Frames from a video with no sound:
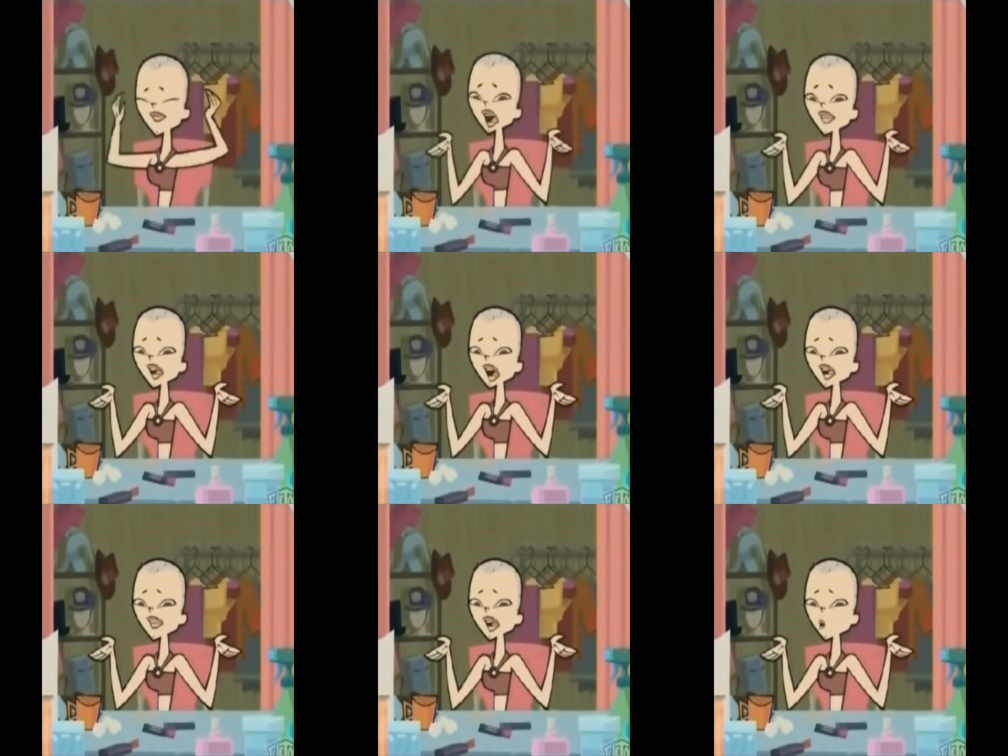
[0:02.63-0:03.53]
my
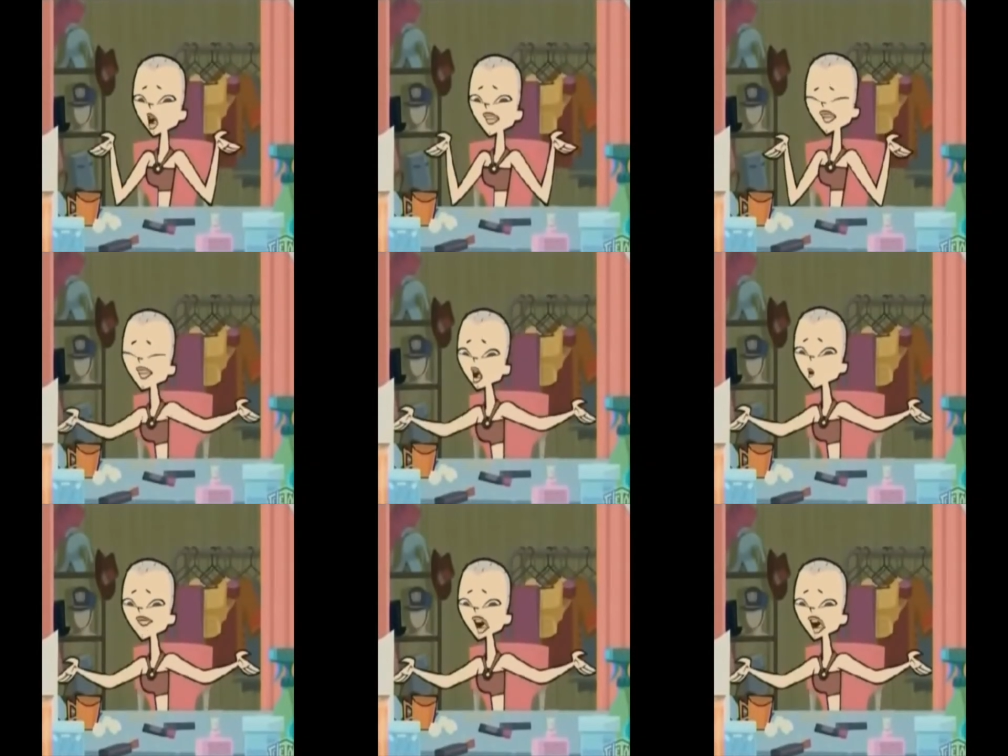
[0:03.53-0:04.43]
hair is growing in
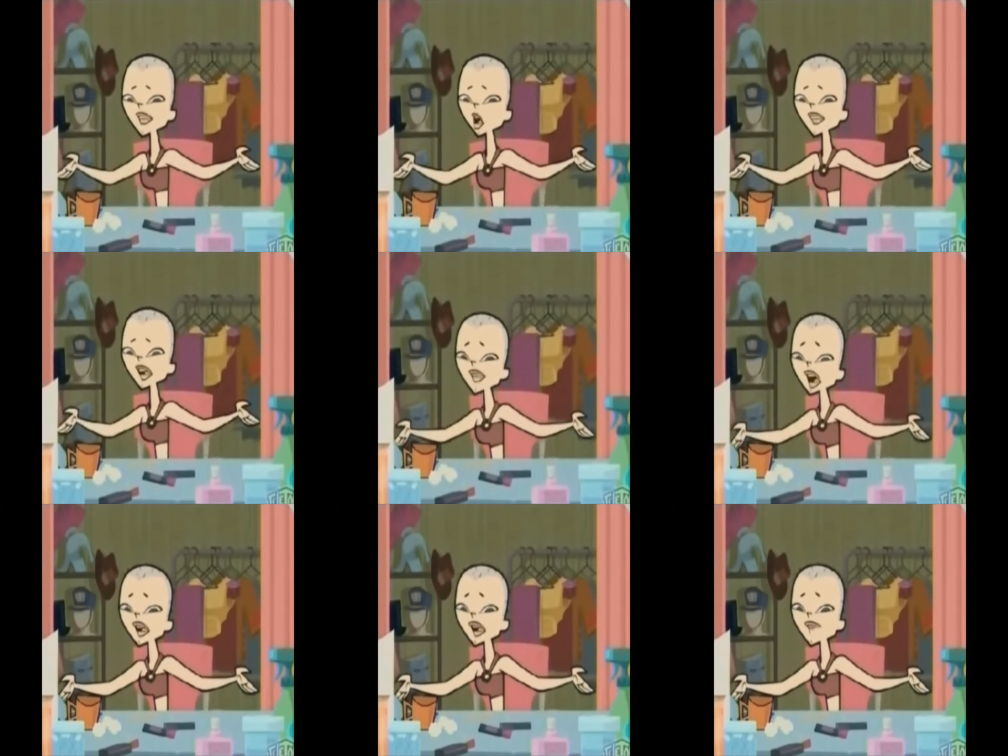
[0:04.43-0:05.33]
all patchy and
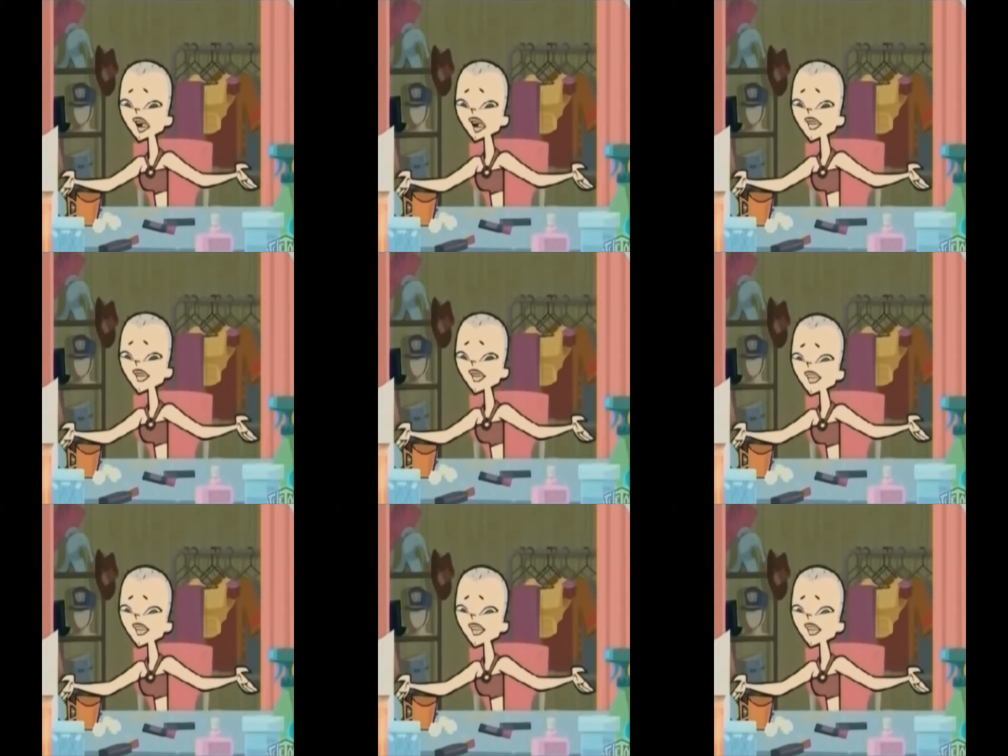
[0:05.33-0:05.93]
uneven.